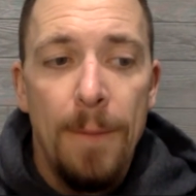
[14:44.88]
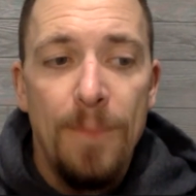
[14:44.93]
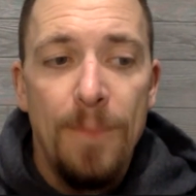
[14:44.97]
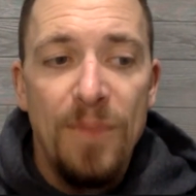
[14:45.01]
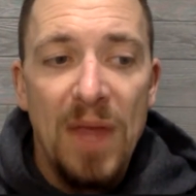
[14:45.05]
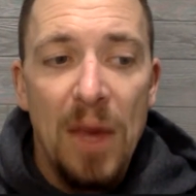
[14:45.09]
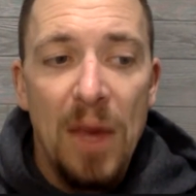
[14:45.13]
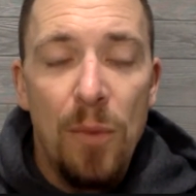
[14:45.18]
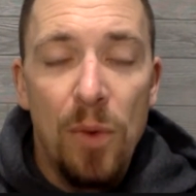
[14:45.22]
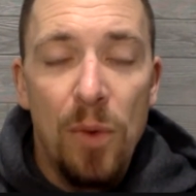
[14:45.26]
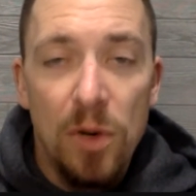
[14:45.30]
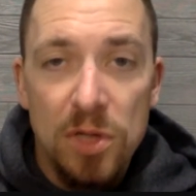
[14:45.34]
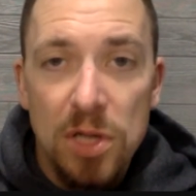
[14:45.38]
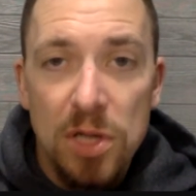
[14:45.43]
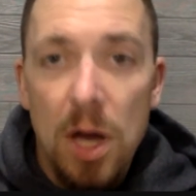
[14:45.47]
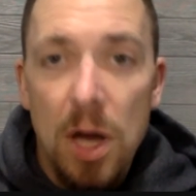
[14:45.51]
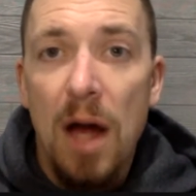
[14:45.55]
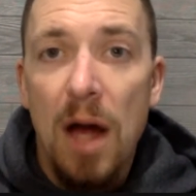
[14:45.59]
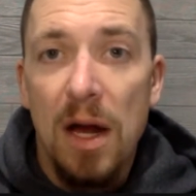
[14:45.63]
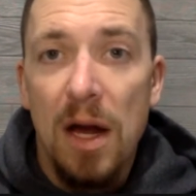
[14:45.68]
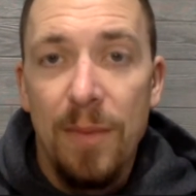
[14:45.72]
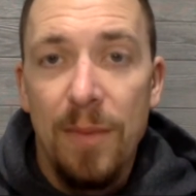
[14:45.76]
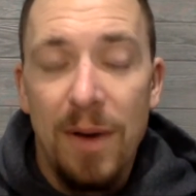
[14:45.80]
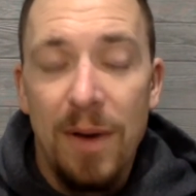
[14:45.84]
And we were
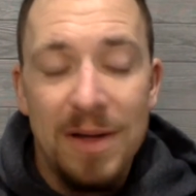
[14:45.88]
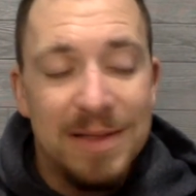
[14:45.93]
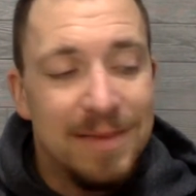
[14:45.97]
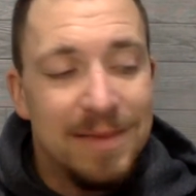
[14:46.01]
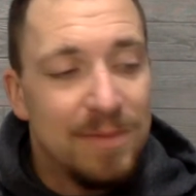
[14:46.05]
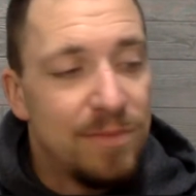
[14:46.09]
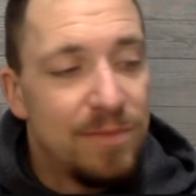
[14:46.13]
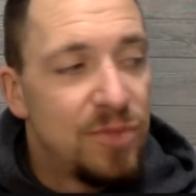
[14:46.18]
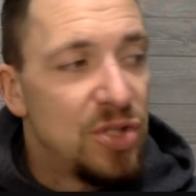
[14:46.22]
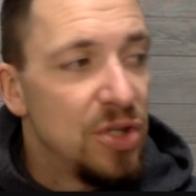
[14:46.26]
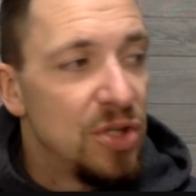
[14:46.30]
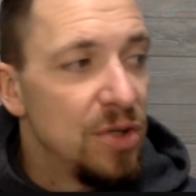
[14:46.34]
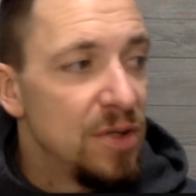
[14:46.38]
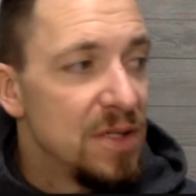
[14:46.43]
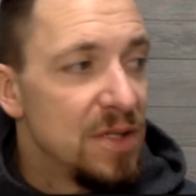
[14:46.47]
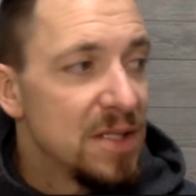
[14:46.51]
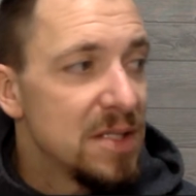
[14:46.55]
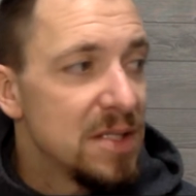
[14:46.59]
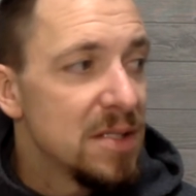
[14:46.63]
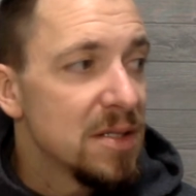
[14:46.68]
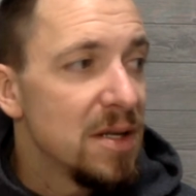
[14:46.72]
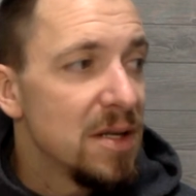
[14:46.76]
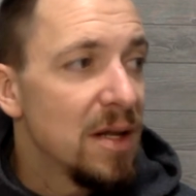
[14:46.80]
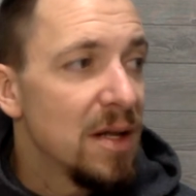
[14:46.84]
talking about it. I said, dude,
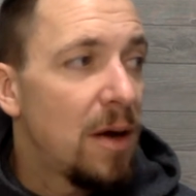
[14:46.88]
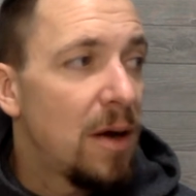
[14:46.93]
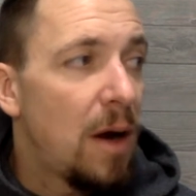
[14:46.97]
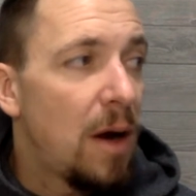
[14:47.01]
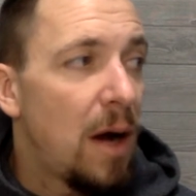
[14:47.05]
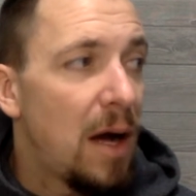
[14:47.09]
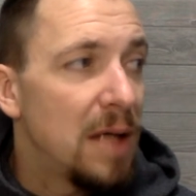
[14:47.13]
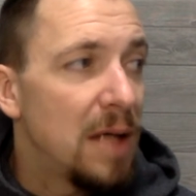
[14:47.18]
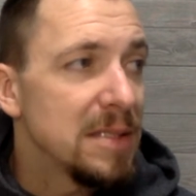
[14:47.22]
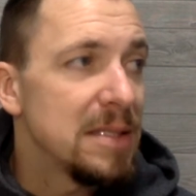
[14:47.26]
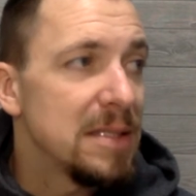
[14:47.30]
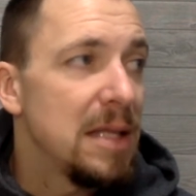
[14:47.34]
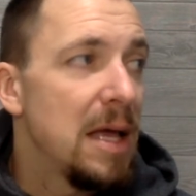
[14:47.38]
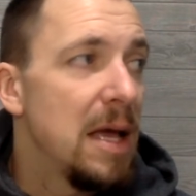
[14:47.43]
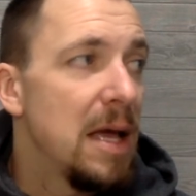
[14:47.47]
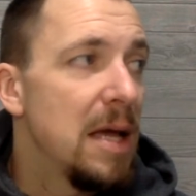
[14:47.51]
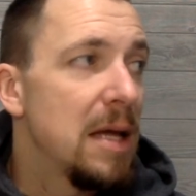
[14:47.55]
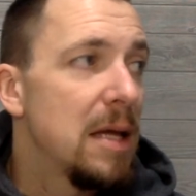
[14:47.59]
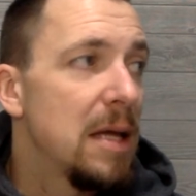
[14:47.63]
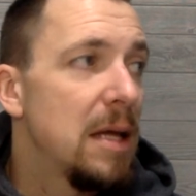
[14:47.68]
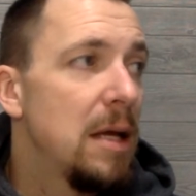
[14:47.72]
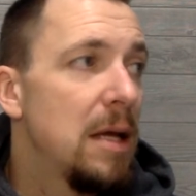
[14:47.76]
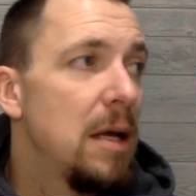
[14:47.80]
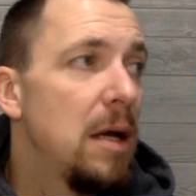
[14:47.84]
this is going to cost
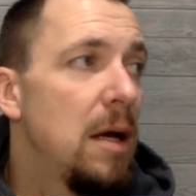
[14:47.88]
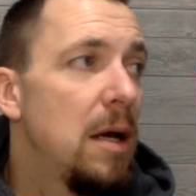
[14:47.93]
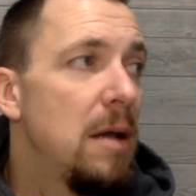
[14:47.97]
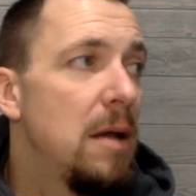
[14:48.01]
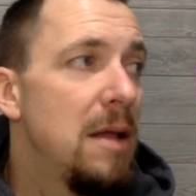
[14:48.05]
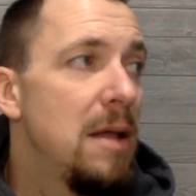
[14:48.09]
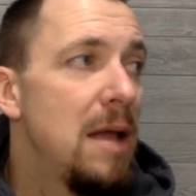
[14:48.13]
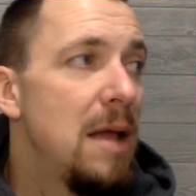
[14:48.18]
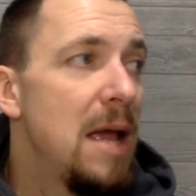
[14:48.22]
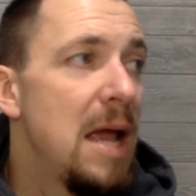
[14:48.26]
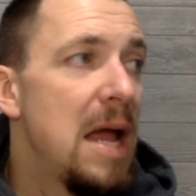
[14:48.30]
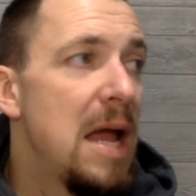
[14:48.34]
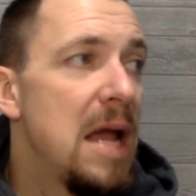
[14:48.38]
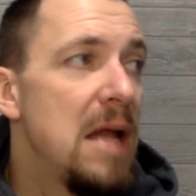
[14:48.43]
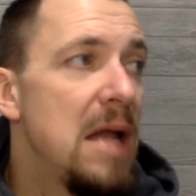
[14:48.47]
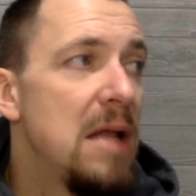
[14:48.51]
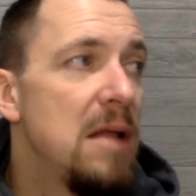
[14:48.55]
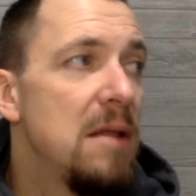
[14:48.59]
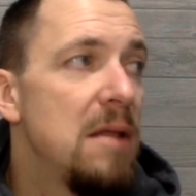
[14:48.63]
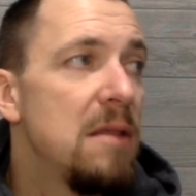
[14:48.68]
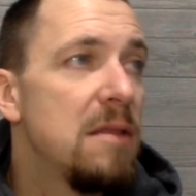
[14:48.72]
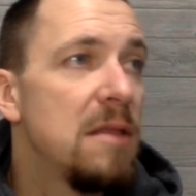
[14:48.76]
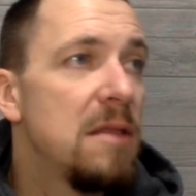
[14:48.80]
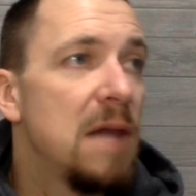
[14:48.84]
like an
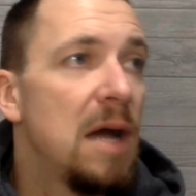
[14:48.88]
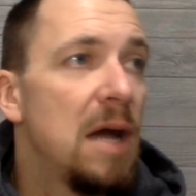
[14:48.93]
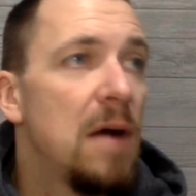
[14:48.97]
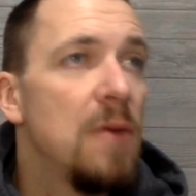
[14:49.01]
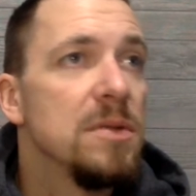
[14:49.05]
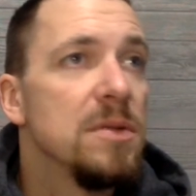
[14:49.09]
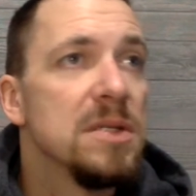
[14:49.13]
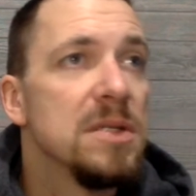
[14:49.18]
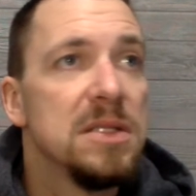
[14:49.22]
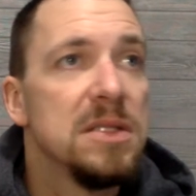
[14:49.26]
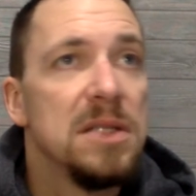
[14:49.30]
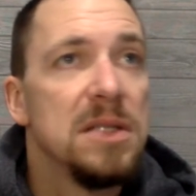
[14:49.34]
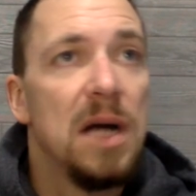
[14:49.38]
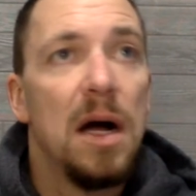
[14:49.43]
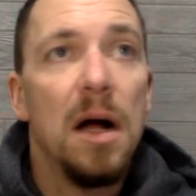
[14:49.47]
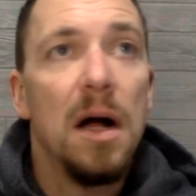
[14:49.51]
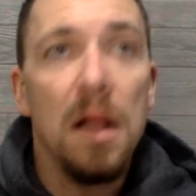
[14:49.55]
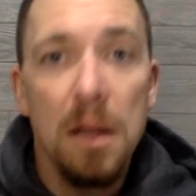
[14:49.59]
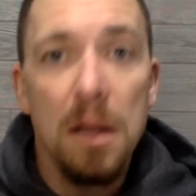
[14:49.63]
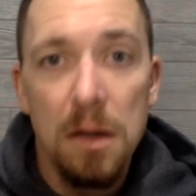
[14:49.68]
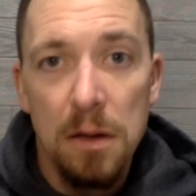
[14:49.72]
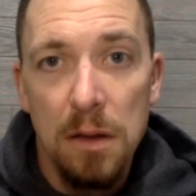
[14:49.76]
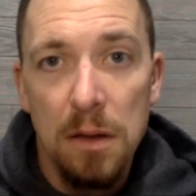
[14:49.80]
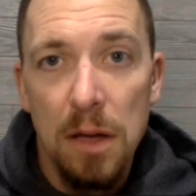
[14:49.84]
eighty thousand
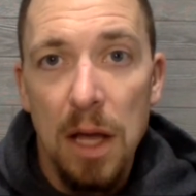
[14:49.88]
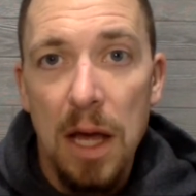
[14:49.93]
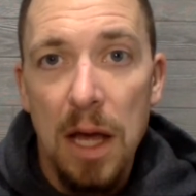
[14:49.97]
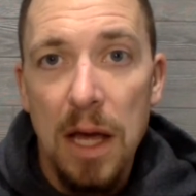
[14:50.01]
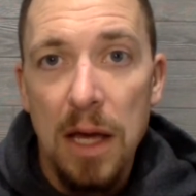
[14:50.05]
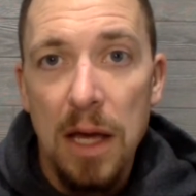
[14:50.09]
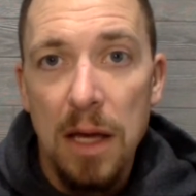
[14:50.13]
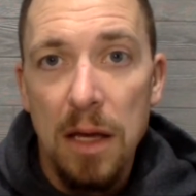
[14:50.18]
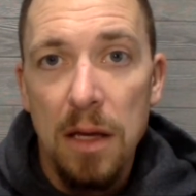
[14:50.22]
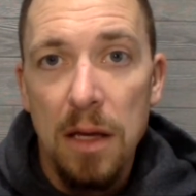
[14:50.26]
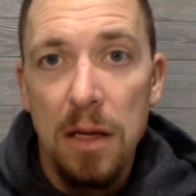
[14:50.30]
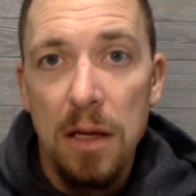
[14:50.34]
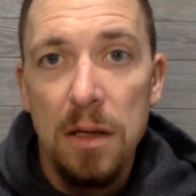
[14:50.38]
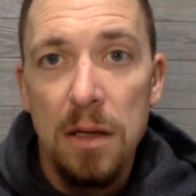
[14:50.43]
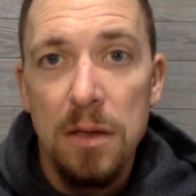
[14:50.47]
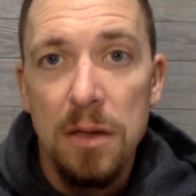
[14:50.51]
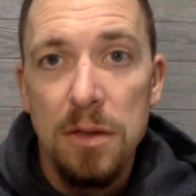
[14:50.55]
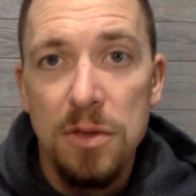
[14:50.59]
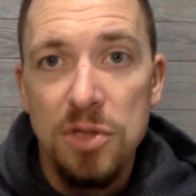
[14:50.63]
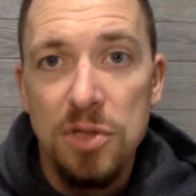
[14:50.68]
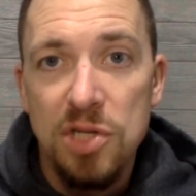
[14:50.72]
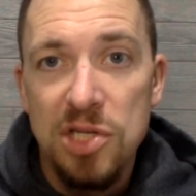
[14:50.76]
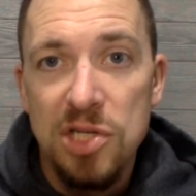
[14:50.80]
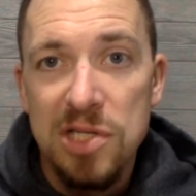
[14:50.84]
dollars, like,
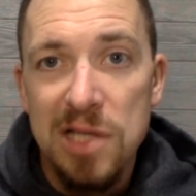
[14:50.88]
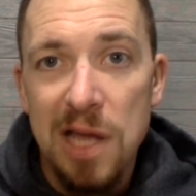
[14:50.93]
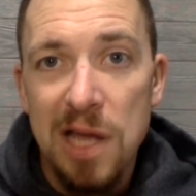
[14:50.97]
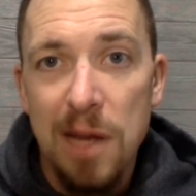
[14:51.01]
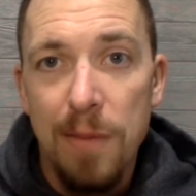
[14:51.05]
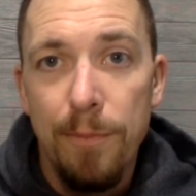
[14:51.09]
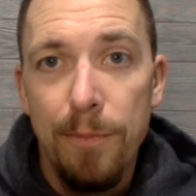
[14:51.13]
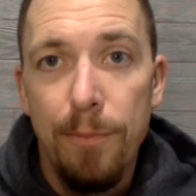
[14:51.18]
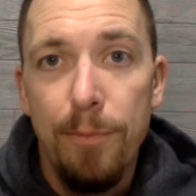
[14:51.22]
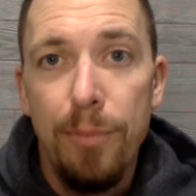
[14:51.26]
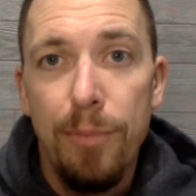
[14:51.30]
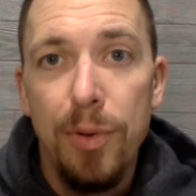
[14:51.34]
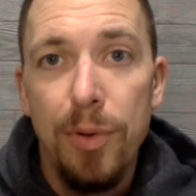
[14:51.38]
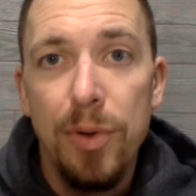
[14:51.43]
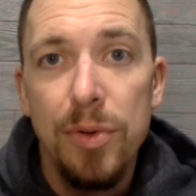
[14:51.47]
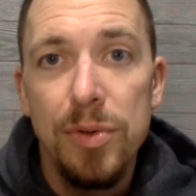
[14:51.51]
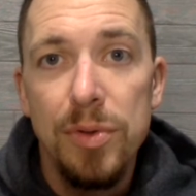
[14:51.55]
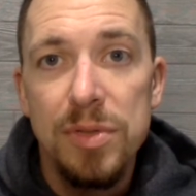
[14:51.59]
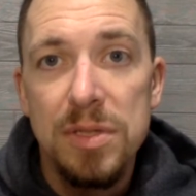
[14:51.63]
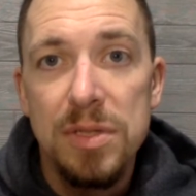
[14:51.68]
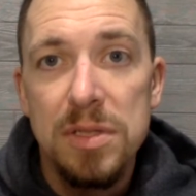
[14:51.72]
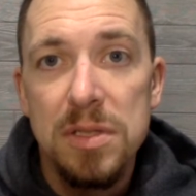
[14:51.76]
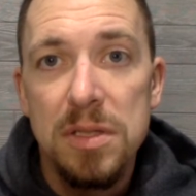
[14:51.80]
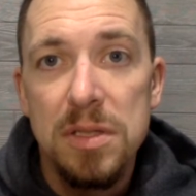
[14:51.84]
just like
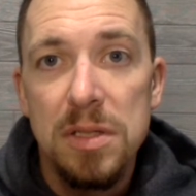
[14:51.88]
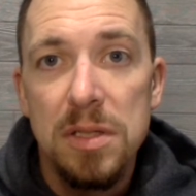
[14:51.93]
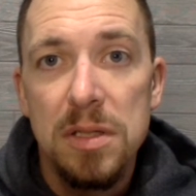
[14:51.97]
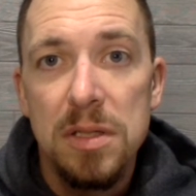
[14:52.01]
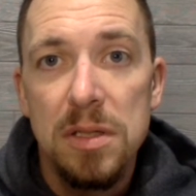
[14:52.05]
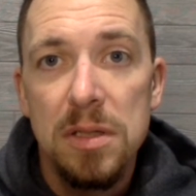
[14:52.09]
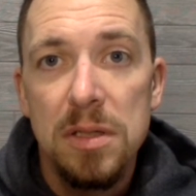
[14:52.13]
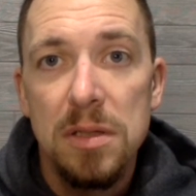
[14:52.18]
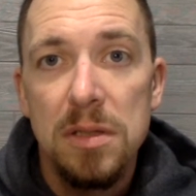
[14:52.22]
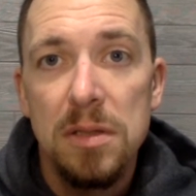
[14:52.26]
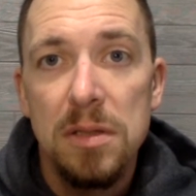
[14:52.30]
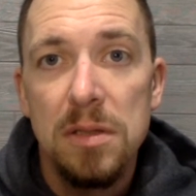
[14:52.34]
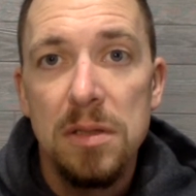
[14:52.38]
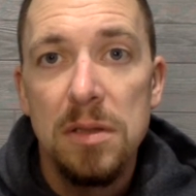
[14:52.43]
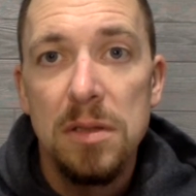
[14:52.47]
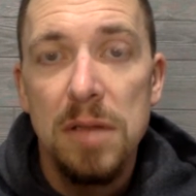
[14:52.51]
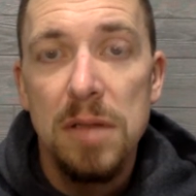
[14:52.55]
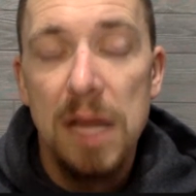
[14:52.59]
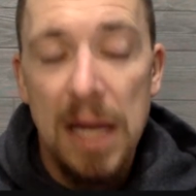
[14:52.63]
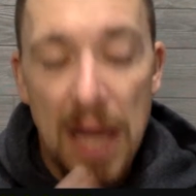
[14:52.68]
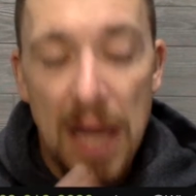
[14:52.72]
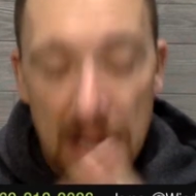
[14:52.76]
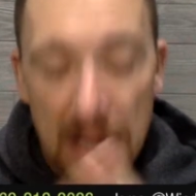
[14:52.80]
boost. Like, I